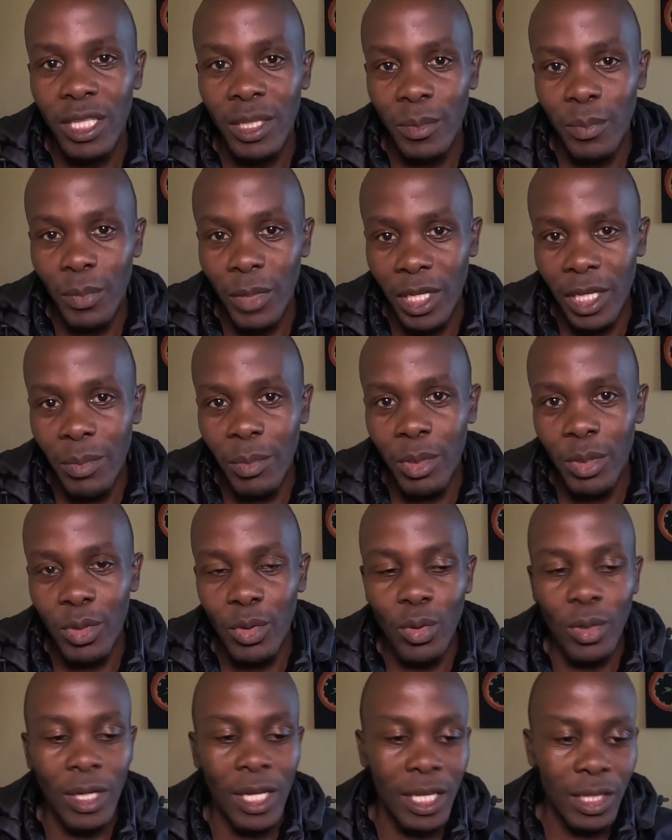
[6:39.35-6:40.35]
the parliament
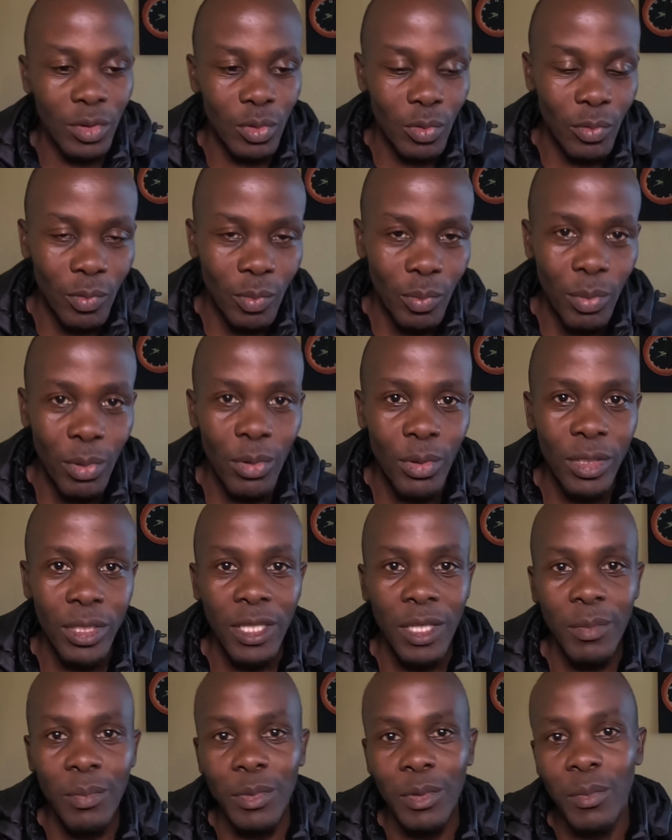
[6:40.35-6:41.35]
or like you bought
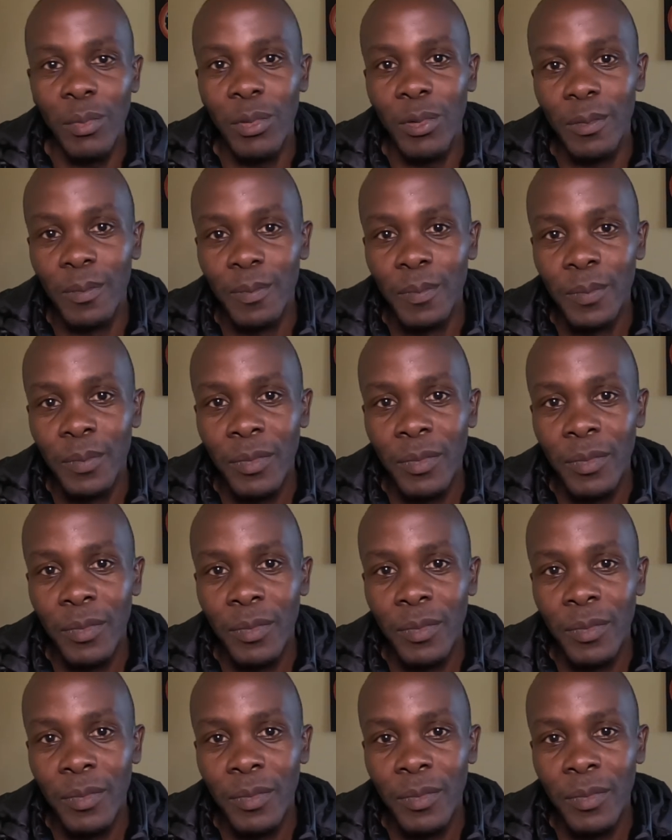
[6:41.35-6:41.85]
the people.